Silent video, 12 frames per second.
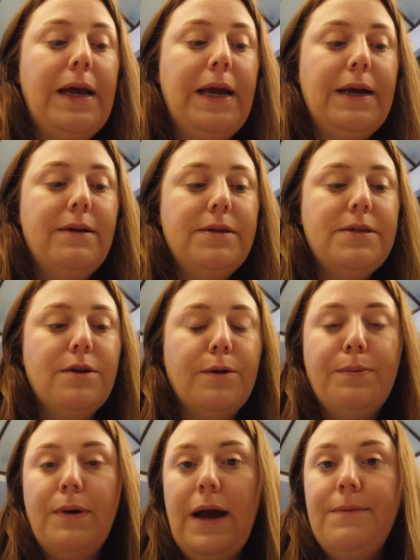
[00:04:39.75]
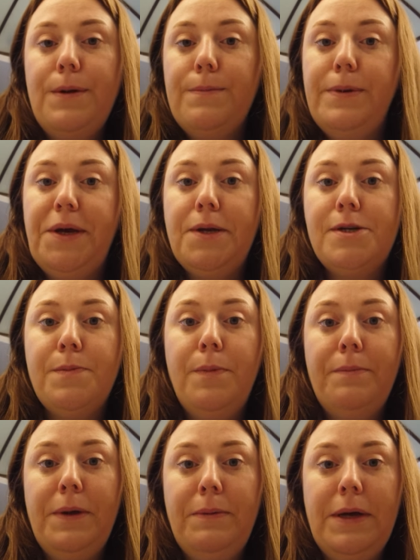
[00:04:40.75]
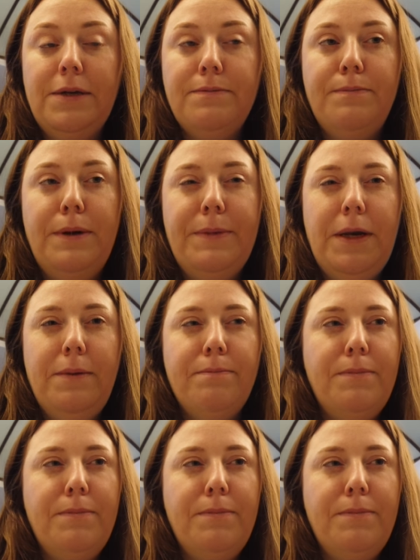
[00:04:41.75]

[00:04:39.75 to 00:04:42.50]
and their private beach, Bimini, Bimini,